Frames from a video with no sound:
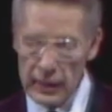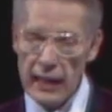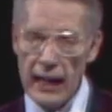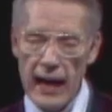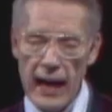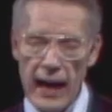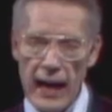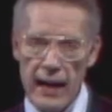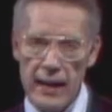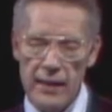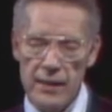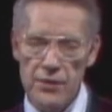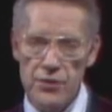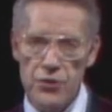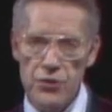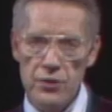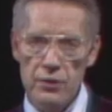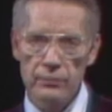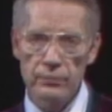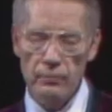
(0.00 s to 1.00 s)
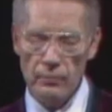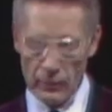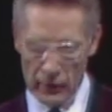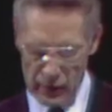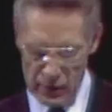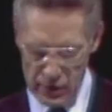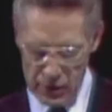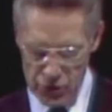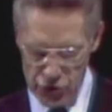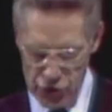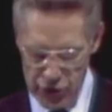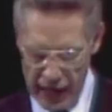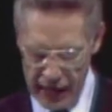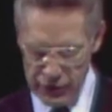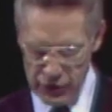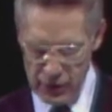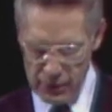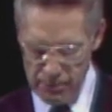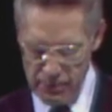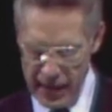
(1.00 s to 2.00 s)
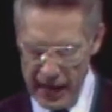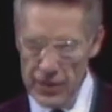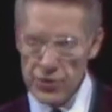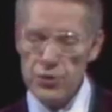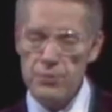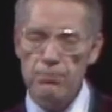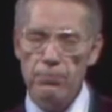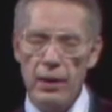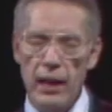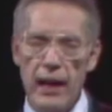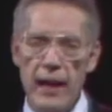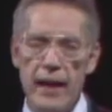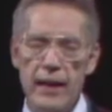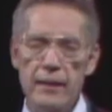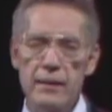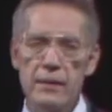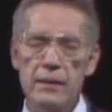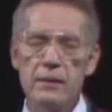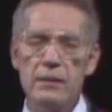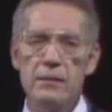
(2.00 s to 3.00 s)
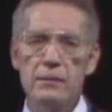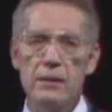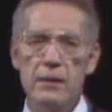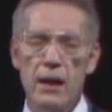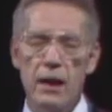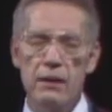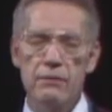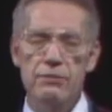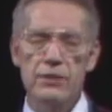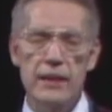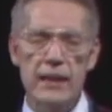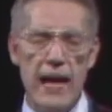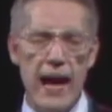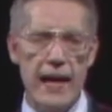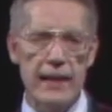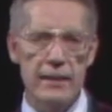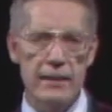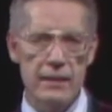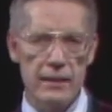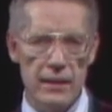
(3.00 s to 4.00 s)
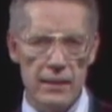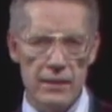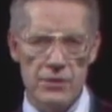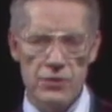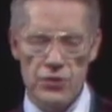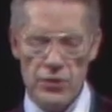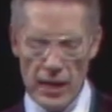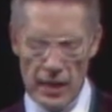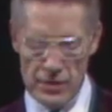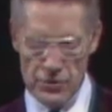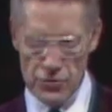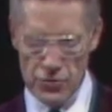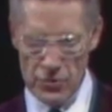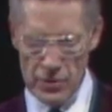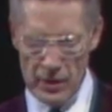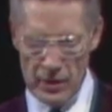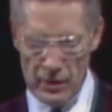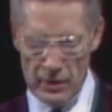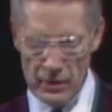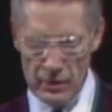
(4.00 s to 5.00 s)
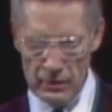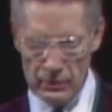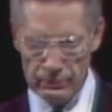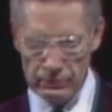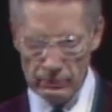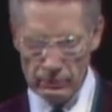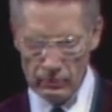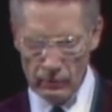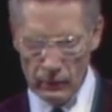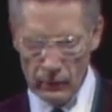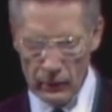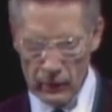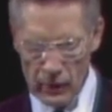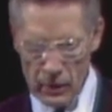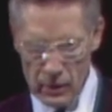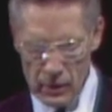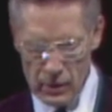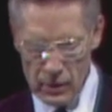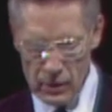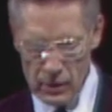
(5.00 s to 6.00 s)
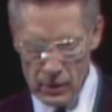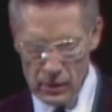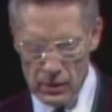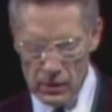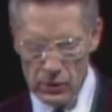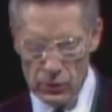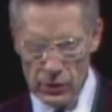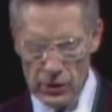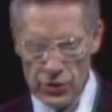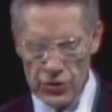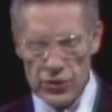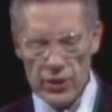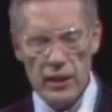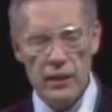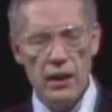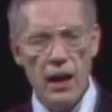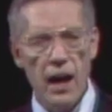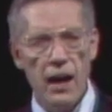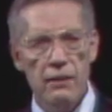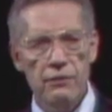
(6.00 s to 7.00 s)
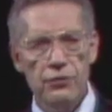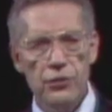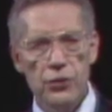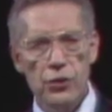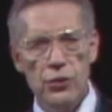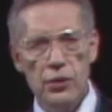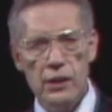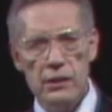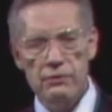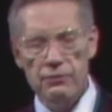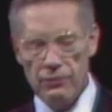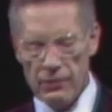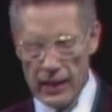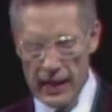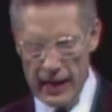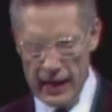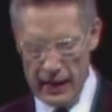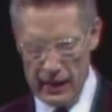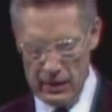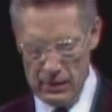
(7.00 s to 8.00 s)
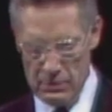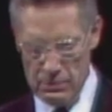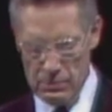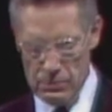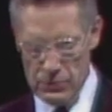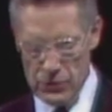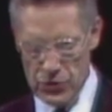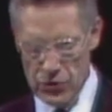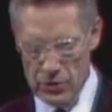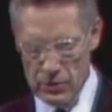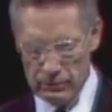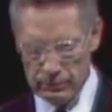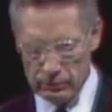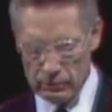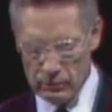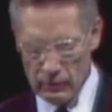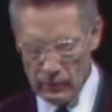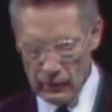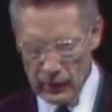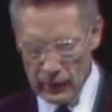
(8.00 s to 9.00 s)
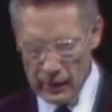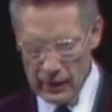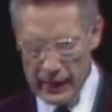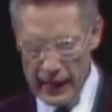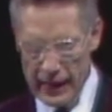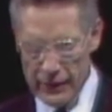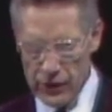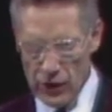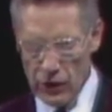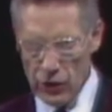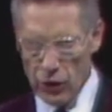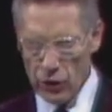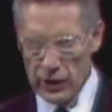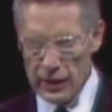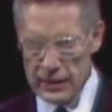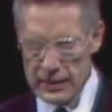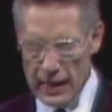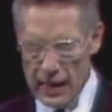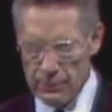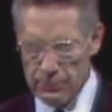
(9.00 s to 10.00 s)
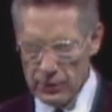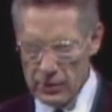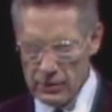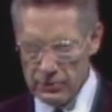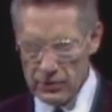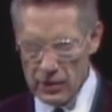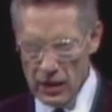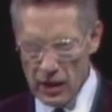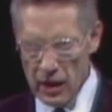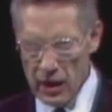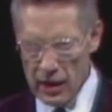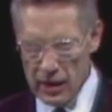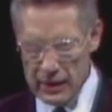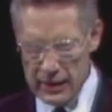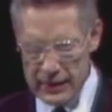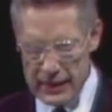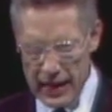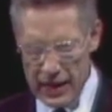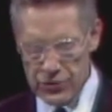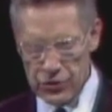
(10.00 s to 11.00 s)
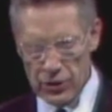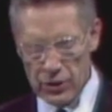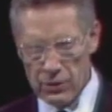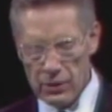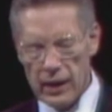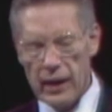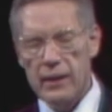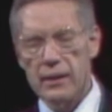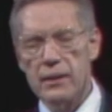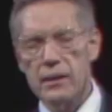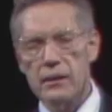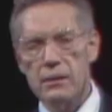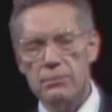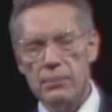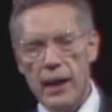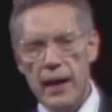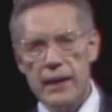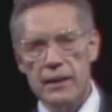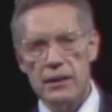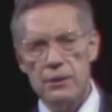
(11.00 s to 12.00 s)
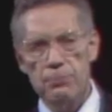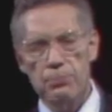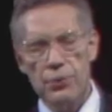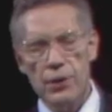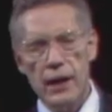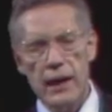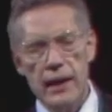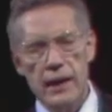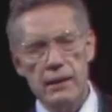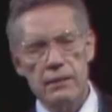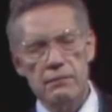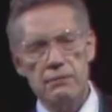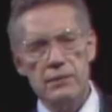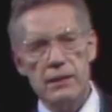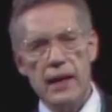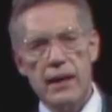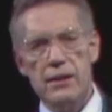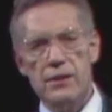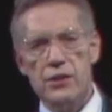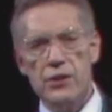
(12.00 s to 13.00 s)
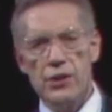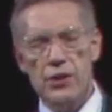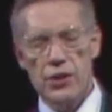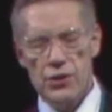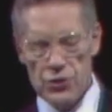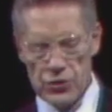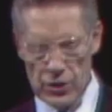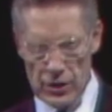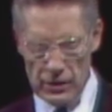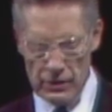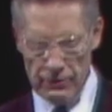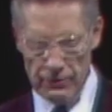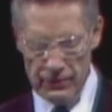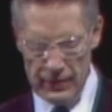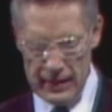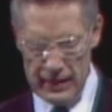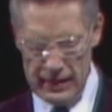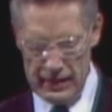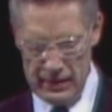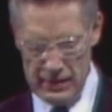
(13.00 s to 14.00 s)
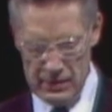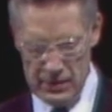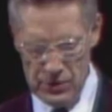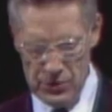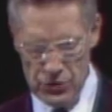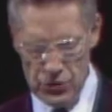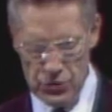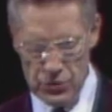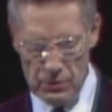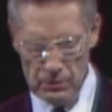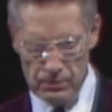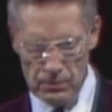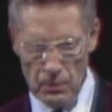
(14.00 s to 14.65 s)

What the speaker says: guise shed the best blood of the 19th century. We see Nauvoo in flames and the holy temple of God desecrated by depraved and cursing fiends.